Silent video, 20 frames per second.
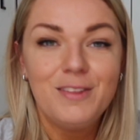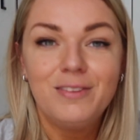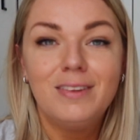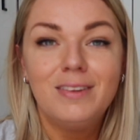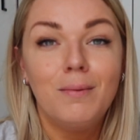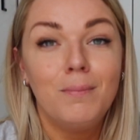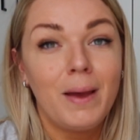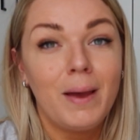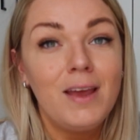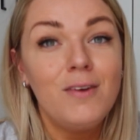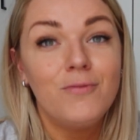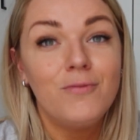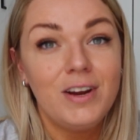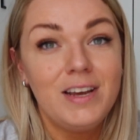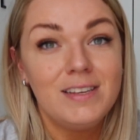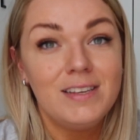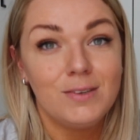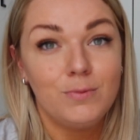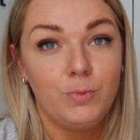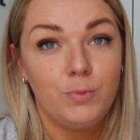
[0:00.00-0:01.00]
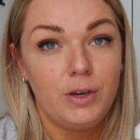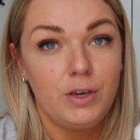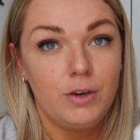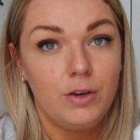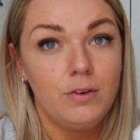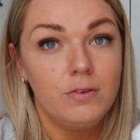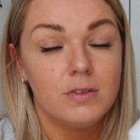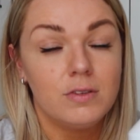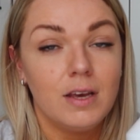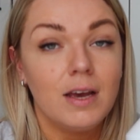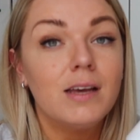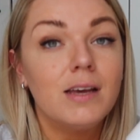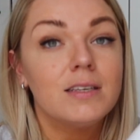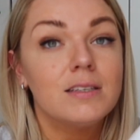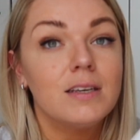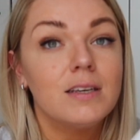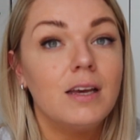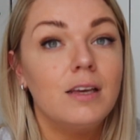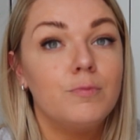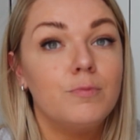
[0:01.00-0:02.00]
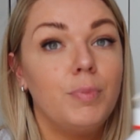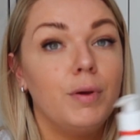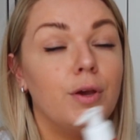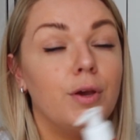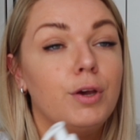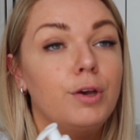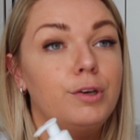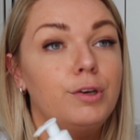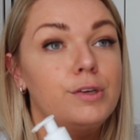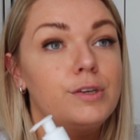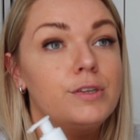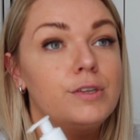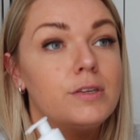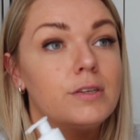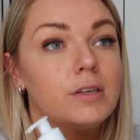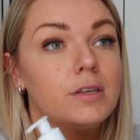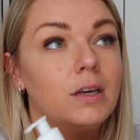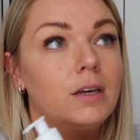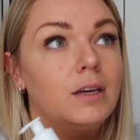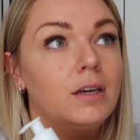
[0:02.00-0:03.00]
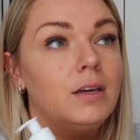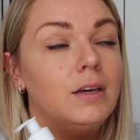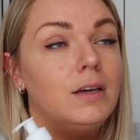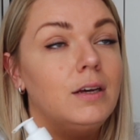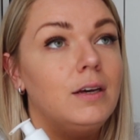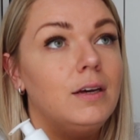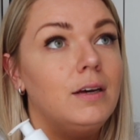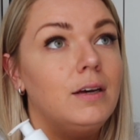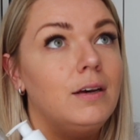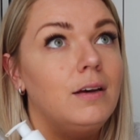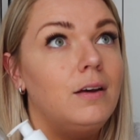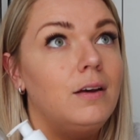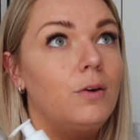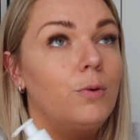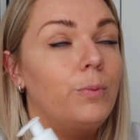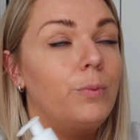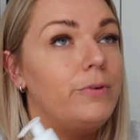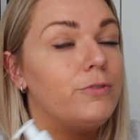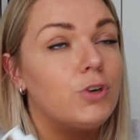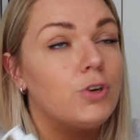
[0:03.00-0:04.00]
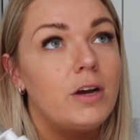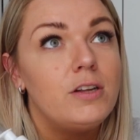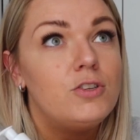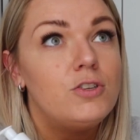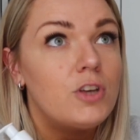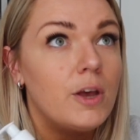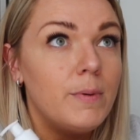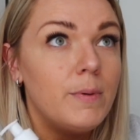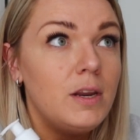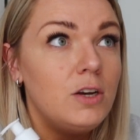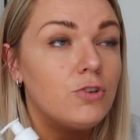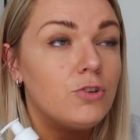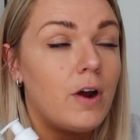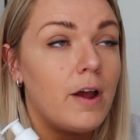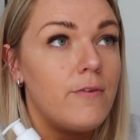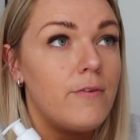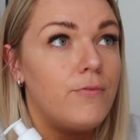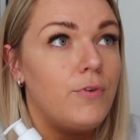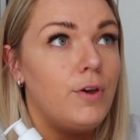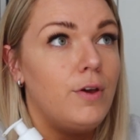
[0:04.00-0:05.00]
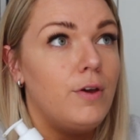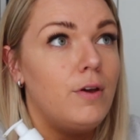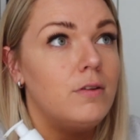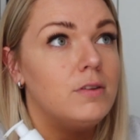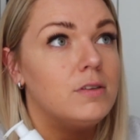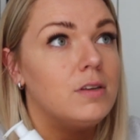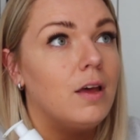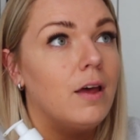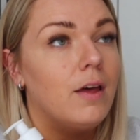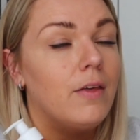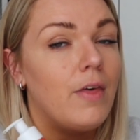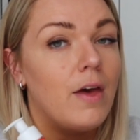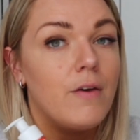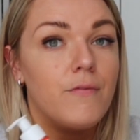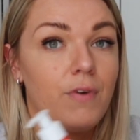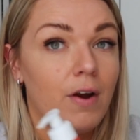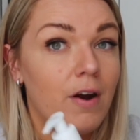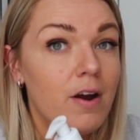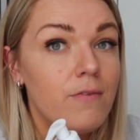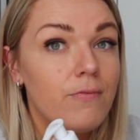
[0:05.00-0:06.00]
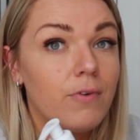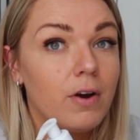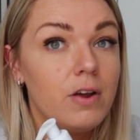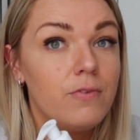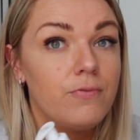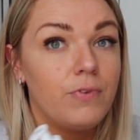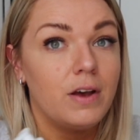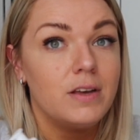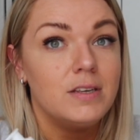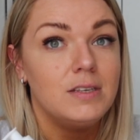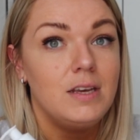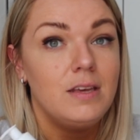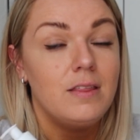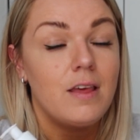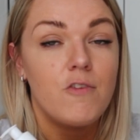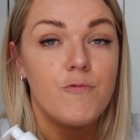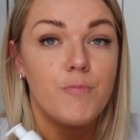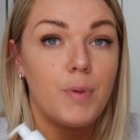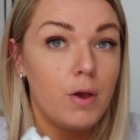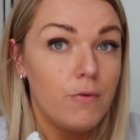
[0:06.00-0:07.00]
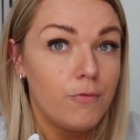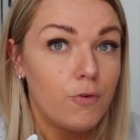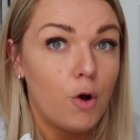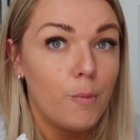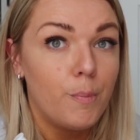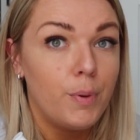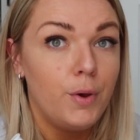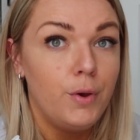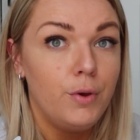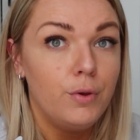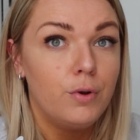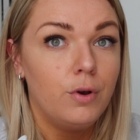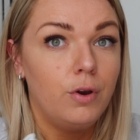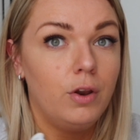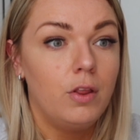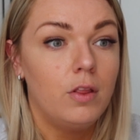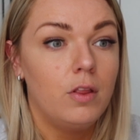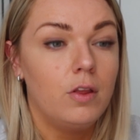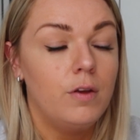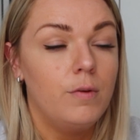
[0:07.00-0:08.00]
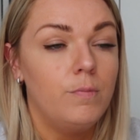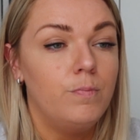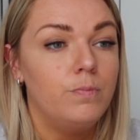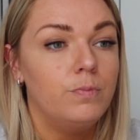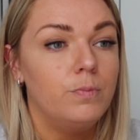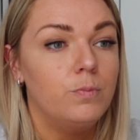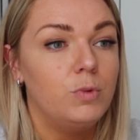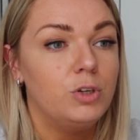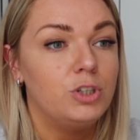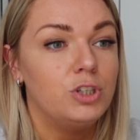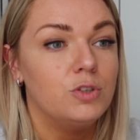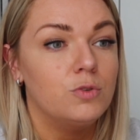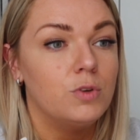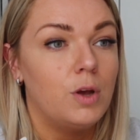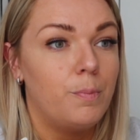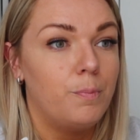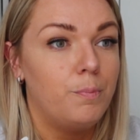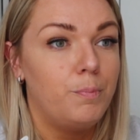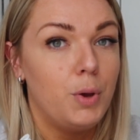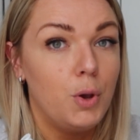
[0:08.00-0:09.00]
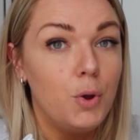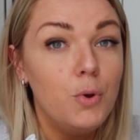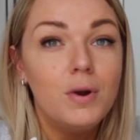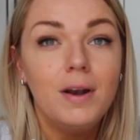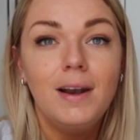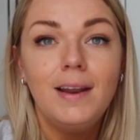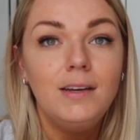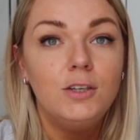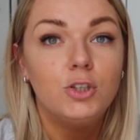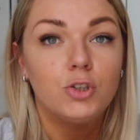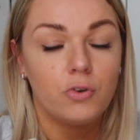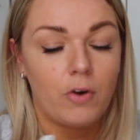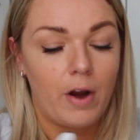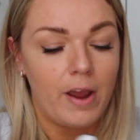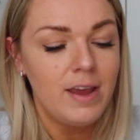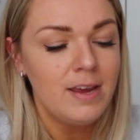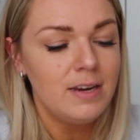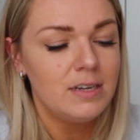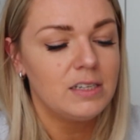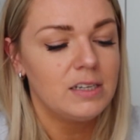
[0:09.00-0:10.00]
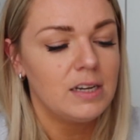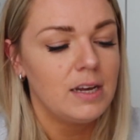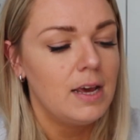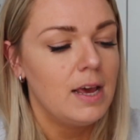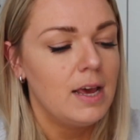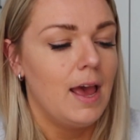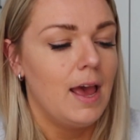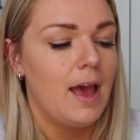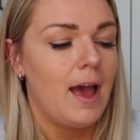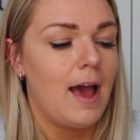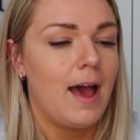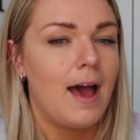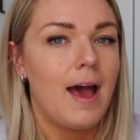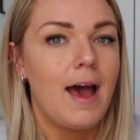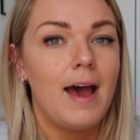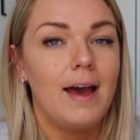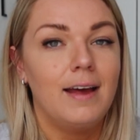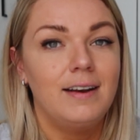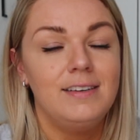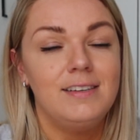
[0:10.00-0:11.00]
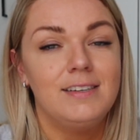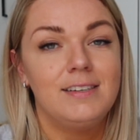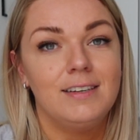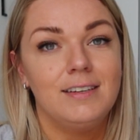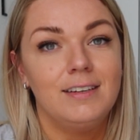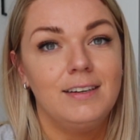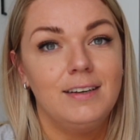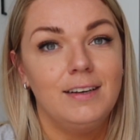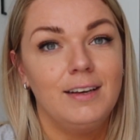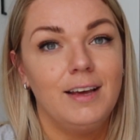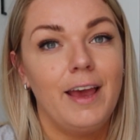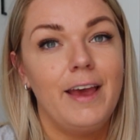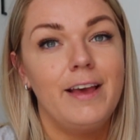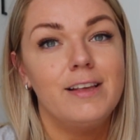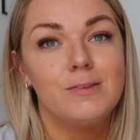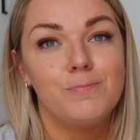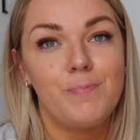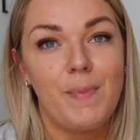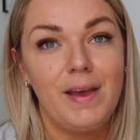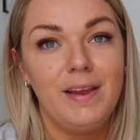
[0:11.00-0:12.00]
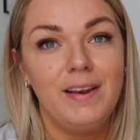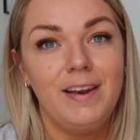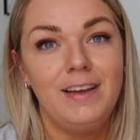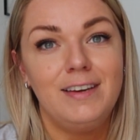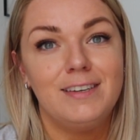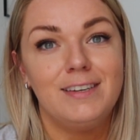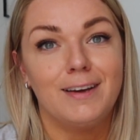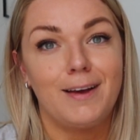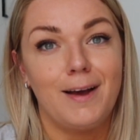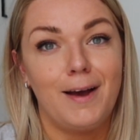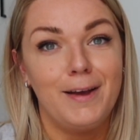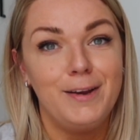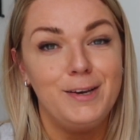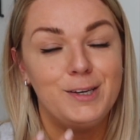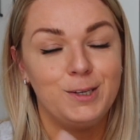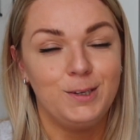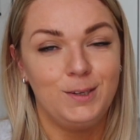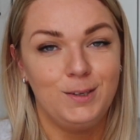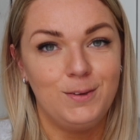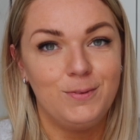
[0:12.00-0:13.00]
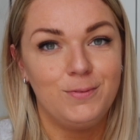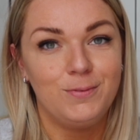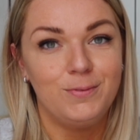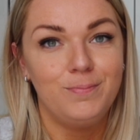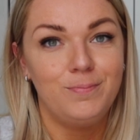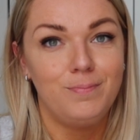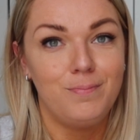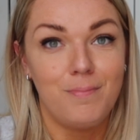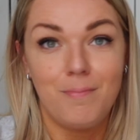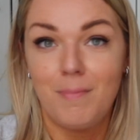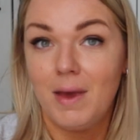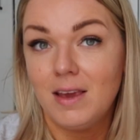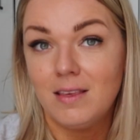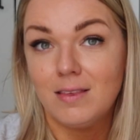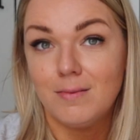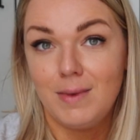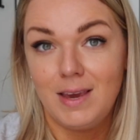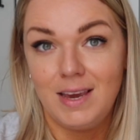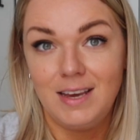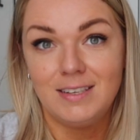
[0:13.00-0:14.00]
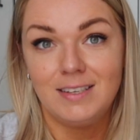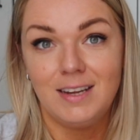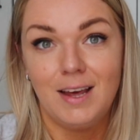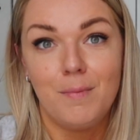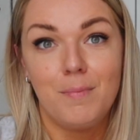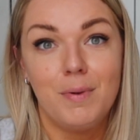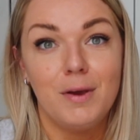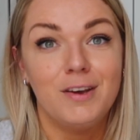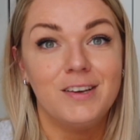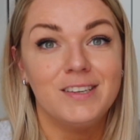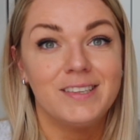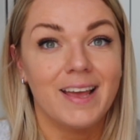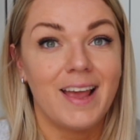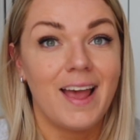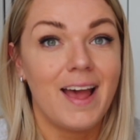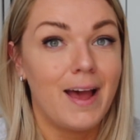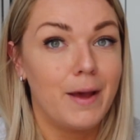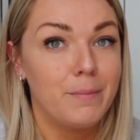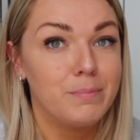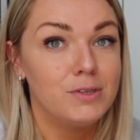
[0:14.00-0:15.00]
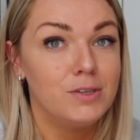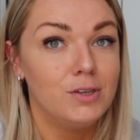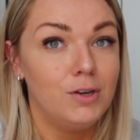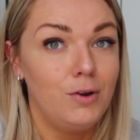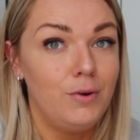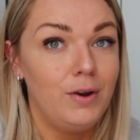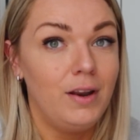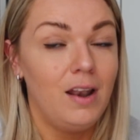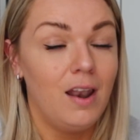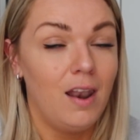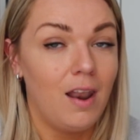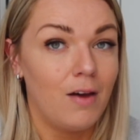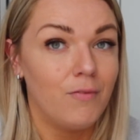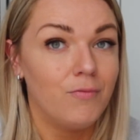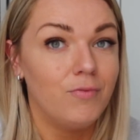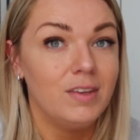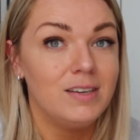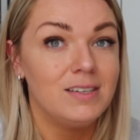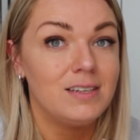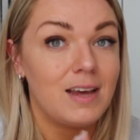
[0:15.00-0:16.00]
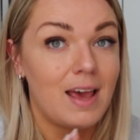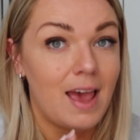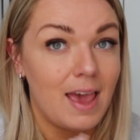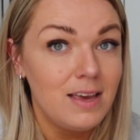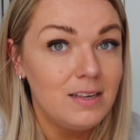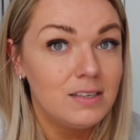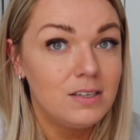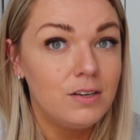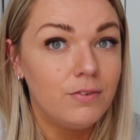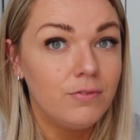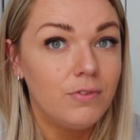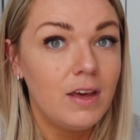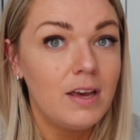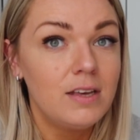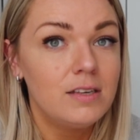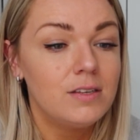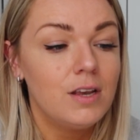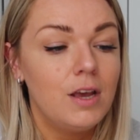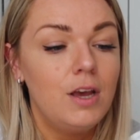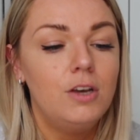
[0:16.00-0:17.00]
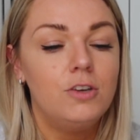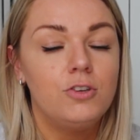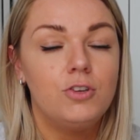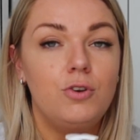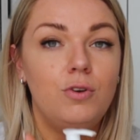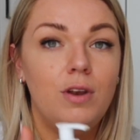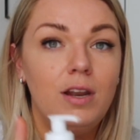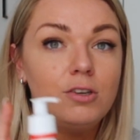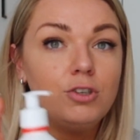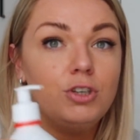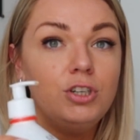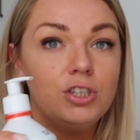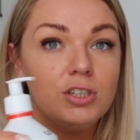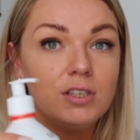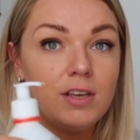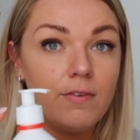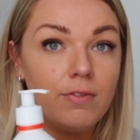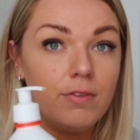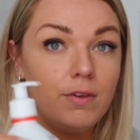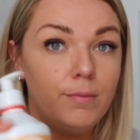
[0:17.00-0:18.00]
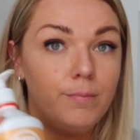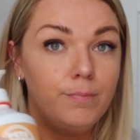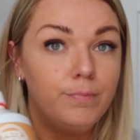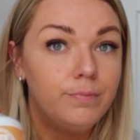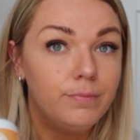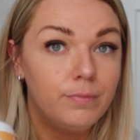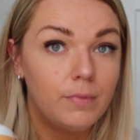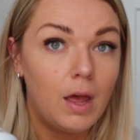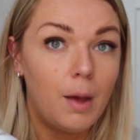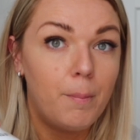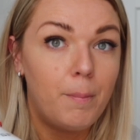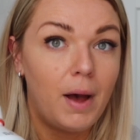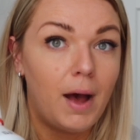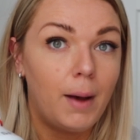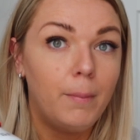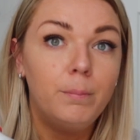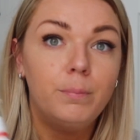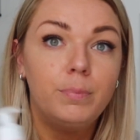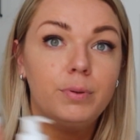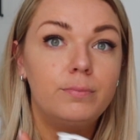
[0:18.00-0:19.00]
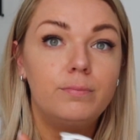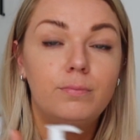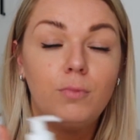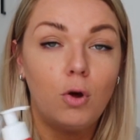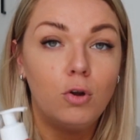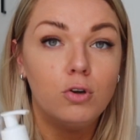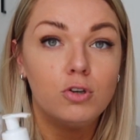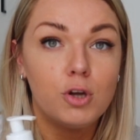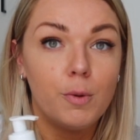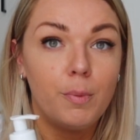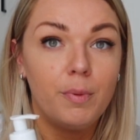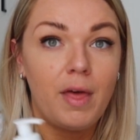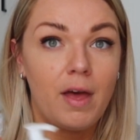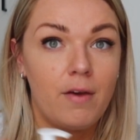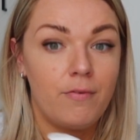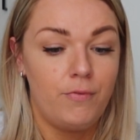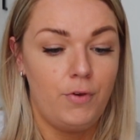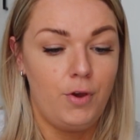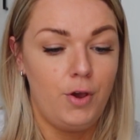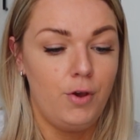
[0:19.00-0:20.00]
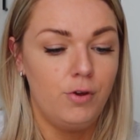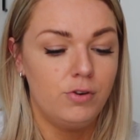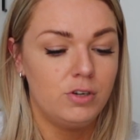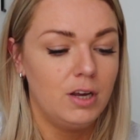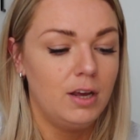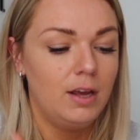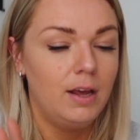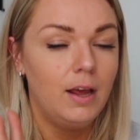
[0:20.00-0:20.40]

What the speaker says: The main reason we use this is because we've tried so many dry foods. They're very fussy. They've both got poodle in them, which is a poodly trait, and it's mainly to kind of make them eat it because they absolutely love the taste of this. So you literally just give them a pump on top of their food.